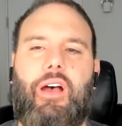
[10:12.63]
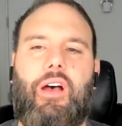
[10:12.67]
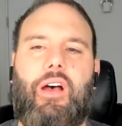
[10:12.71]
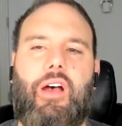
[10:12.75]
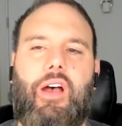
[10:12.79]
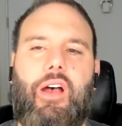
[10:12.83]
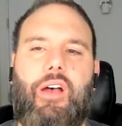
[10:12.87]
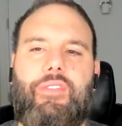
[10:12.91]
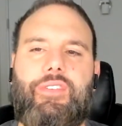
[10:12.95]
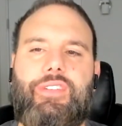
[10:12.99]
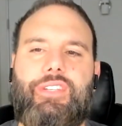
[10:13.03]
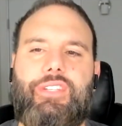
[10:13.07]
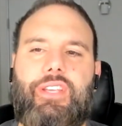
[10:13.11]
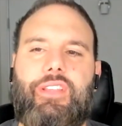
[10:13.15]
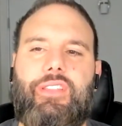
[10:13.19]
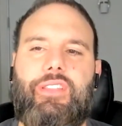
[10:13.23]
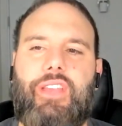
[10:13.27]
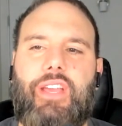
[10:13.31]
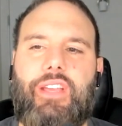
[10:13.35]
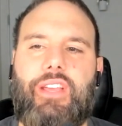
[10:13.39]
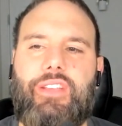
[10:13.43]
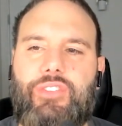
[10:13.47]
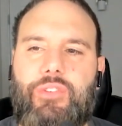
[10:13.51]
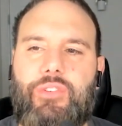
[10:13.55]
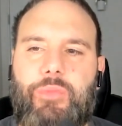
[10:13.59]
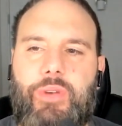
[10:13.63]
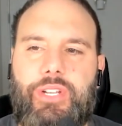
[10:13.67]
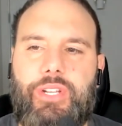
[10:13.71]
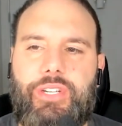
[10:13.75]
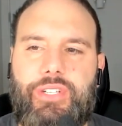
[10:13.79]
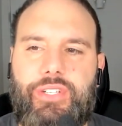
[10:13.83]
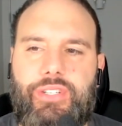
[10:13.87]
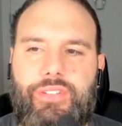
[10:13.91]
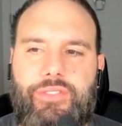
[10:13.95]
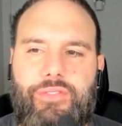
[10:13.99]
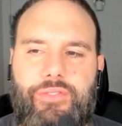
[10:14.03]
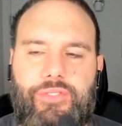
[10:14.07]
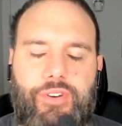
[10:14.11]
Obviously, thanks so
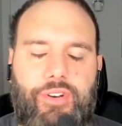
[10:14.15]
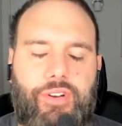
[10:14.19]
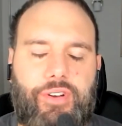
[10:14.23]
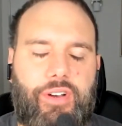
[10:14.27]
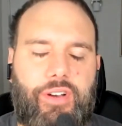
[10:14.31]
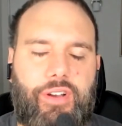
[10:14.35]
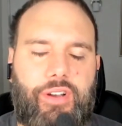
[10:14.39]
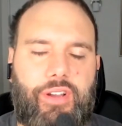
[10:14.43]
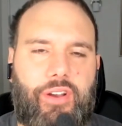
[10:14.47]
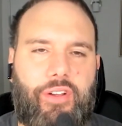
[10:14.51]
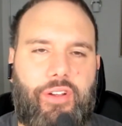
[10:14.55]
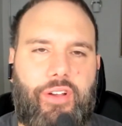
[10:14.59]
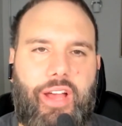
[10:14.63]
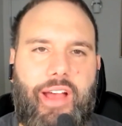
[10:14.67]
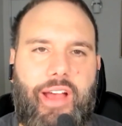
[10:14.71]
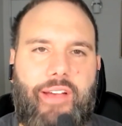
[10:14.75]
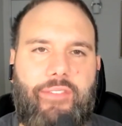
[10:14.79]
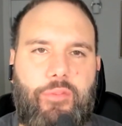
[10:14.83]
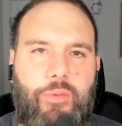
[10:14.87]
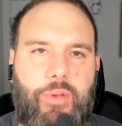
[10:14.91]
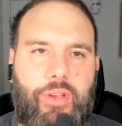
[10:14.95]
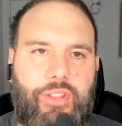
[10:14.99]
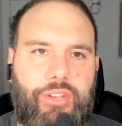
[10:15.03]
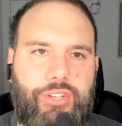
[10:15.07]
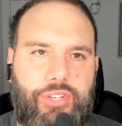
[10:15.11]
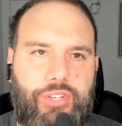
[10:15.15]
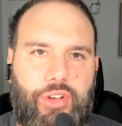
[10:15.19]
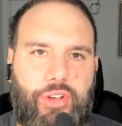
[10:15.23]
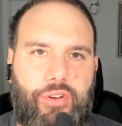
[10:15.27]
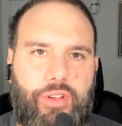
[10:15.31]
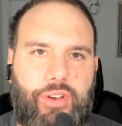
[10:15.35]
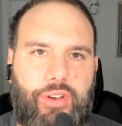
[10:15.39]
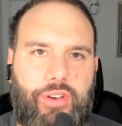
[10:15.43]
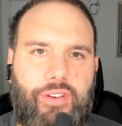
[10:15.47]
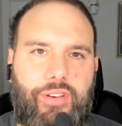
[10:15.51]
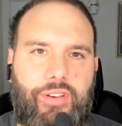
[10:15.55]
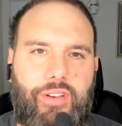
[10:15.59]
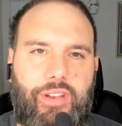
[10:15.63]
much for having me on the
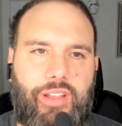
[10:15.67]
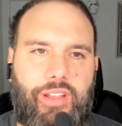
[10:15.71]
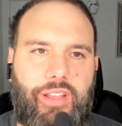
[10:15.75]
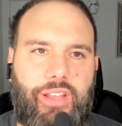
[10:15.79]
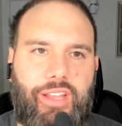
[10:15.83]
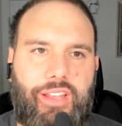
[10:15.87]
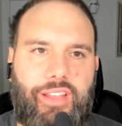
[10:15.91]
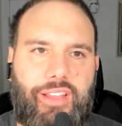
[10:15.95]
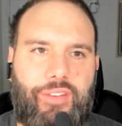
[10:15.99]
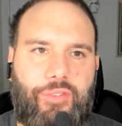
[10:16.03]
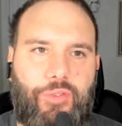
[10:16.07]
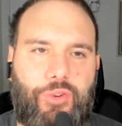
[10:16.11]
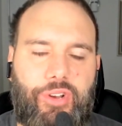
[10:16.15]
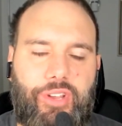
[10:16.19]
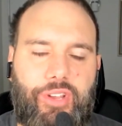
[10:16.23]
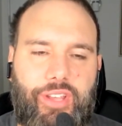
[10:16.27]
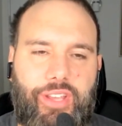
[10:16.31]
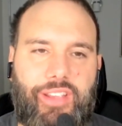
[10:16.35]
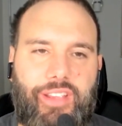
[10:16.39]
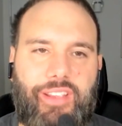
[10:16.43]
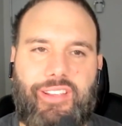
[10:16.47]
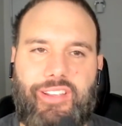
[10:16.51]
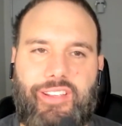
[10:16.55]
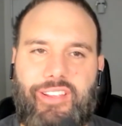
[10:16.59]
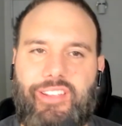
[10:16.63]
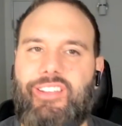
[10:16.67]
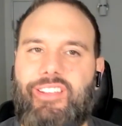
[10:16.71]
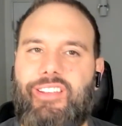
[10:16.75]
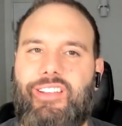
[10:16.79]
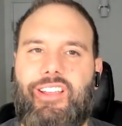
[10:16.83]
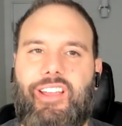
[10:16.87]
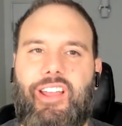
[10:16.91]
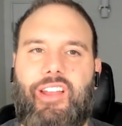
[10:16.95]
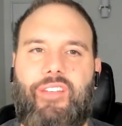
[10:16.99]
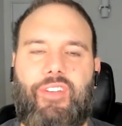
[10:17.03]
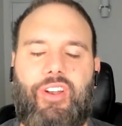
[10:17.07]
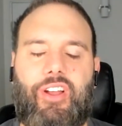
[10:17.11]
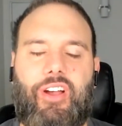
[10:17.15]
show, and it really
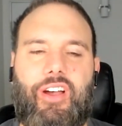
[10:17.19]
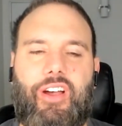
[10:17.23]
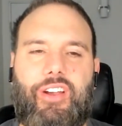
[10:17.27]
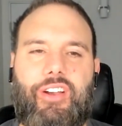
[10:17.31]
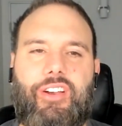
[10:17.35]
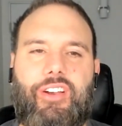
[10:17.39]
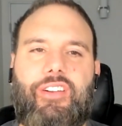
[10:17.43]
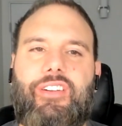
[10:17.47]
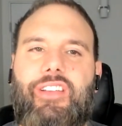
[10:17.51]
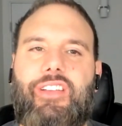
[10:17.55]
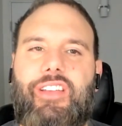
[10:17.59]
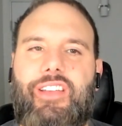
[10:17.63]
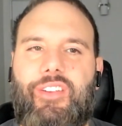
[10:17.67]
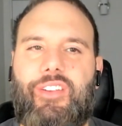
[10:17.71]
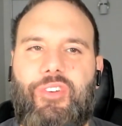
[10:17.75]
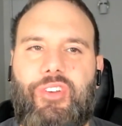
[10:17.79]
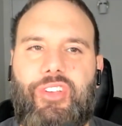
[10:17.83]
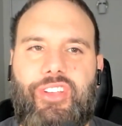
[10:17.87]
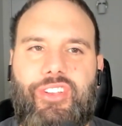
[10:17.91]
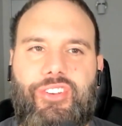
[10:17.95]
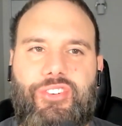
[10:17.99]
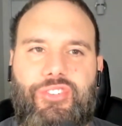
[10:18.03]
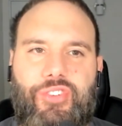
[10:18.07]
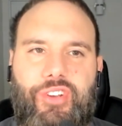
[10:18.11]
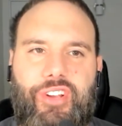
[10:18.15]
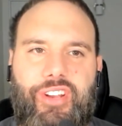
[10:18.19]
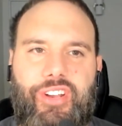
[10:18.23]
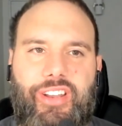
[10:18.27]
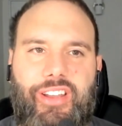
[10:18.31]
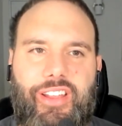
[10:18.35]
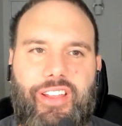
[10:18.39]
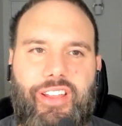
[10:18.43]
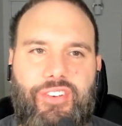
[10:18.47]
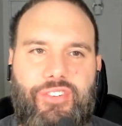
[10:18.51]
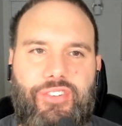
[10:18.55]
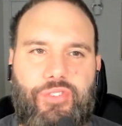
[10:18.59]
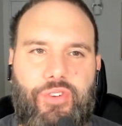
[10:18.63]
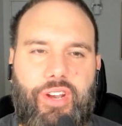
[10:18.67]
kind of an honor. I really
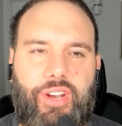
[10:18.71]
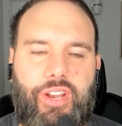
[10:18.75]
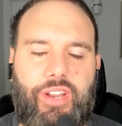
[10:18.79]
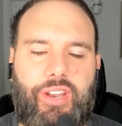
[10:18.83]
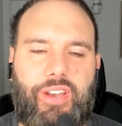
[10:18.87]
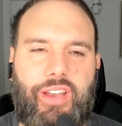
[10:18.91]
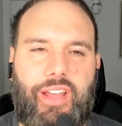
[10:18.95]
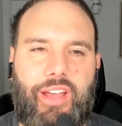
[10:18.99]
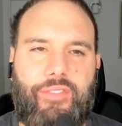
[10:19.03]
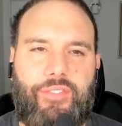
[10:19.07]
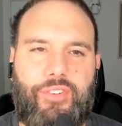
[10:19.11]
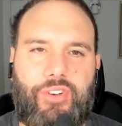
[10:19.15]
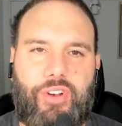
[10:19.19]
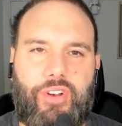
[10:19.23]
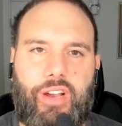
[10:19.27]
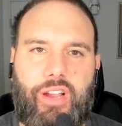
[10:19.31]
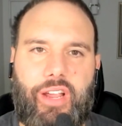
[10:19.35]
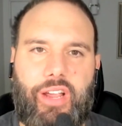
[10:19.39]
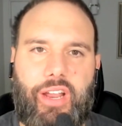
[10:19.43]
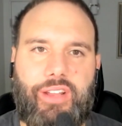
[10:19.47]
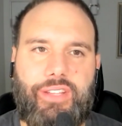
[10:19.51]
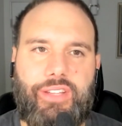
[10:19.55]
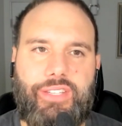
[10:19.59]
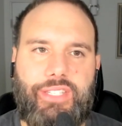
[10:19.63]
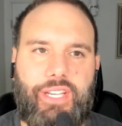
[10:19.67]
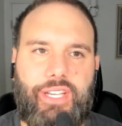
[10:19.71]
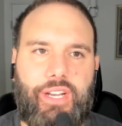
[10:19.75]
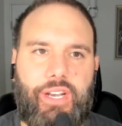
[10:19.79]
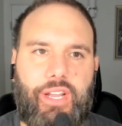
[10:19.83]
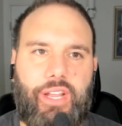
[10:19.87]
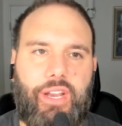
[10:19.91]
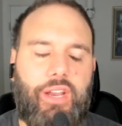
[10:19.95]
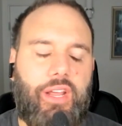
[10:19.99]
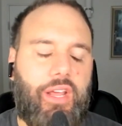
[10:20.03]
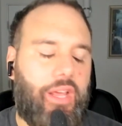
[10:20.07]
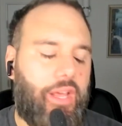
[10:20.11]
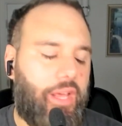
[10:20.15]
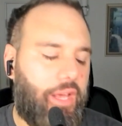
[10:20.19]
enjoyed it after kind of seeing
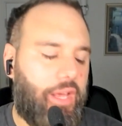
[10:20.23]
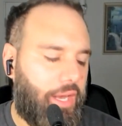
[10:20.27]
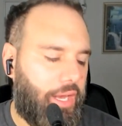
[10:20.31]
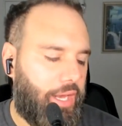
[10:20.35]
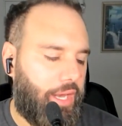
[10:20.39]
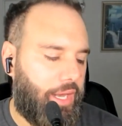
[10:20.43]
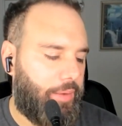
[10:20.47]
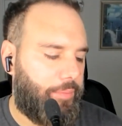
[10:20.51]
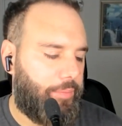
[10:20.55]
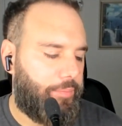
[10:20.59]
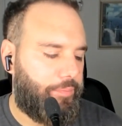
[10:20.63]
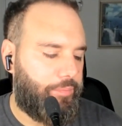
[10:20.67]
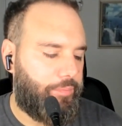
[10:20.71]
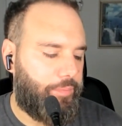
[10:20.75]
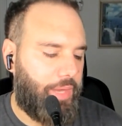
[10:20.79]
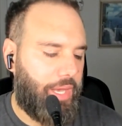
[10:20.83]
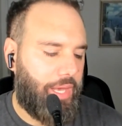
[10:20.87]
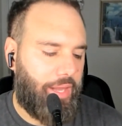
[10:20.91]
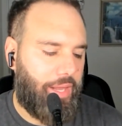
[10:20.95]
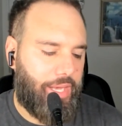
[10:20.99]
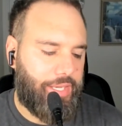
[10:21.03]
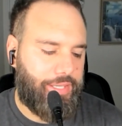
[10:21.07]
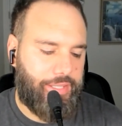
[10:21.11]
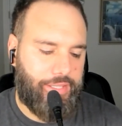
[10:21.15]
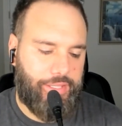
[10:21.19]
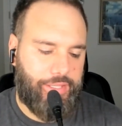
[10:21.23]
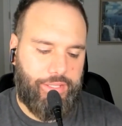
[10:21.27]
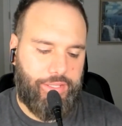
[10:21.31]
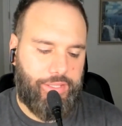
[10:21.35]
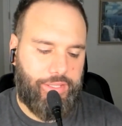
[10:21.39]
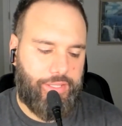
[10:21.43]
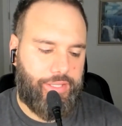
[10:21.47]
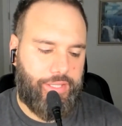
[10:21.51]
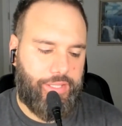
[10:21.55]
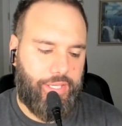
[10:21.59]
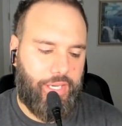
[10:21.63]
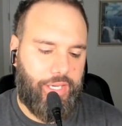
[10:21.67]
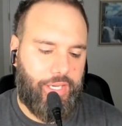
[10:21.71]
it. Last
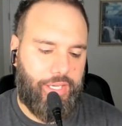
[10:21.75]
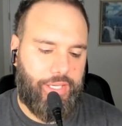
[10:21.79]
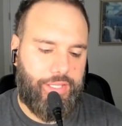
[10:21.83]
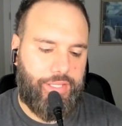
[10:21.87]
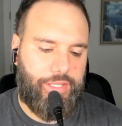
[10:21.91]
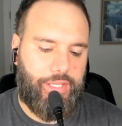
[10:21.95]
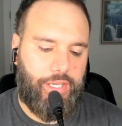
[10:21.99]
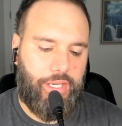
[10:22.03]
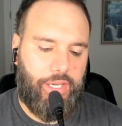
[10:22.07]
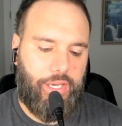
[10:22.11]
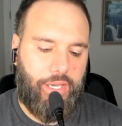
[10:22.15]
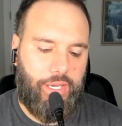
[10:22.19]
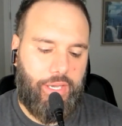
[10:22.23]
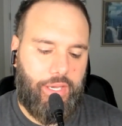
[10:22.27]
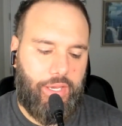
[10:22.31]
things to say is,